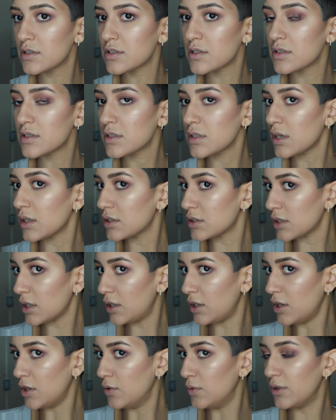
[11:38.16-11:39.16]
such a
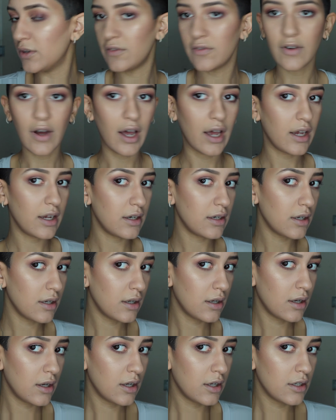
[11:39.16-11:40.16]
unified
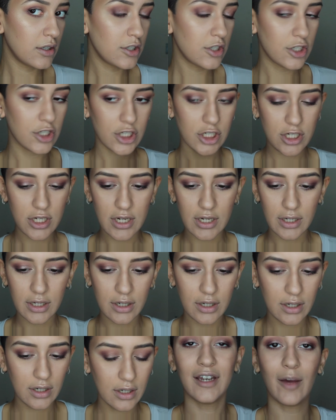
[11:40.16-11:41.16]
cheek.
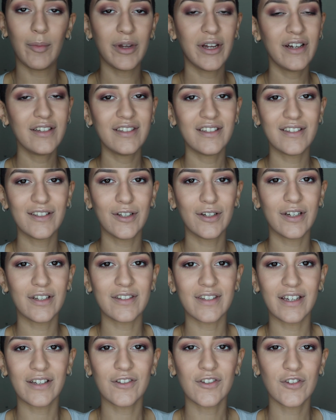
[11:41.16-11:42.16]
Now because this look is
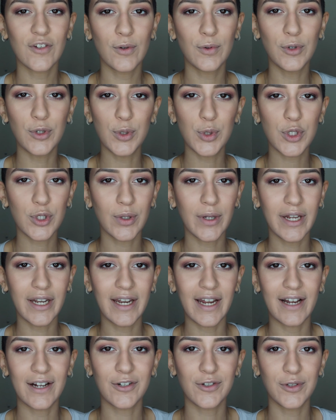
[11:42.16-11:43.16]
like so neutral and
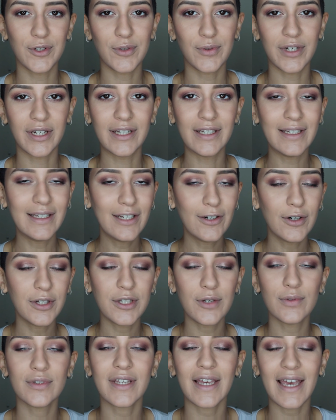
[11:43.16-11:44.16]
natural, you can
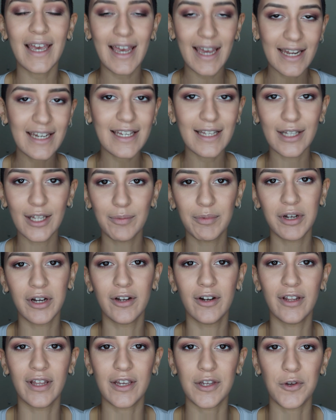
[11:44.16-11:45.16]
literally use any lip
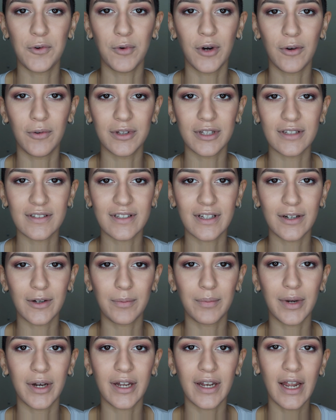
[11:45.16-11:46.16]
color that you want with this
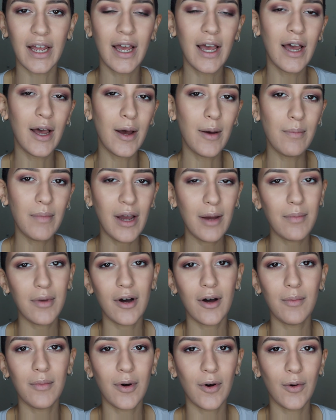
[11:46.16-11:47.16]
look, but my
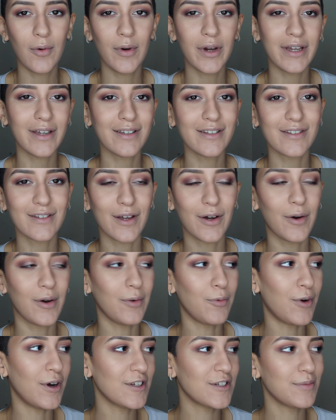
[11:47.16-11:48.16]
mom always
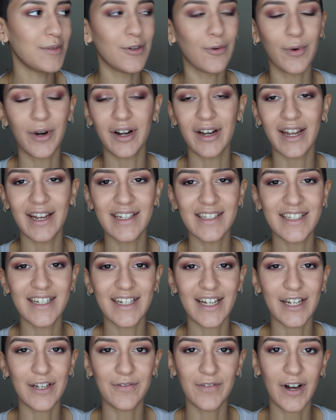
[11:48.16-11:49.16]
wants me to wear
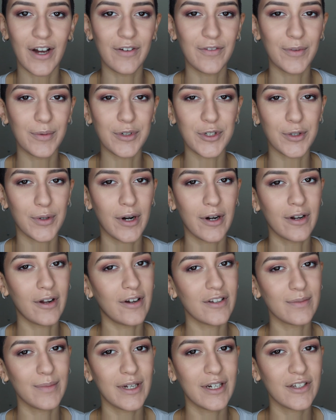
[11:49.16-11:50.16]
1995 from Gerard
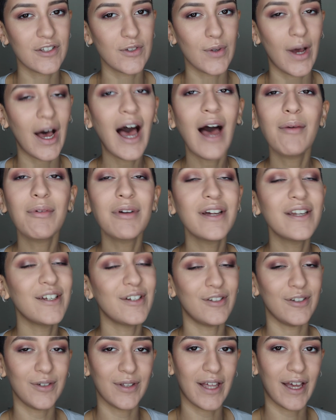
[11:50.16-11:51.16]
Cosmetics, so I'm gonna
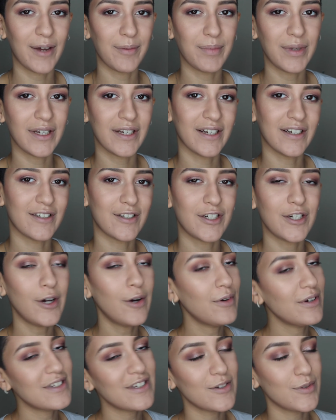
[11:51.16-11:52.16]
do that because she
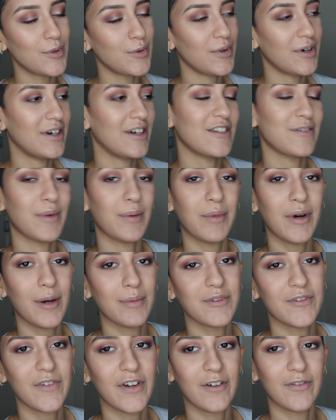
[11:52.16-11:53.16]
always tells me where it's my
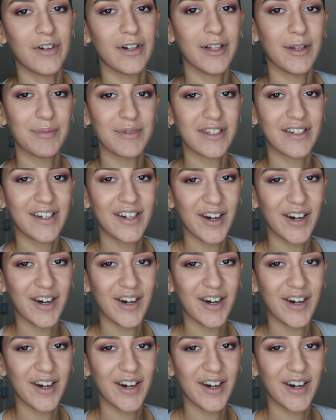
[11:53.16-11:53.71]
mom's favorite lipstick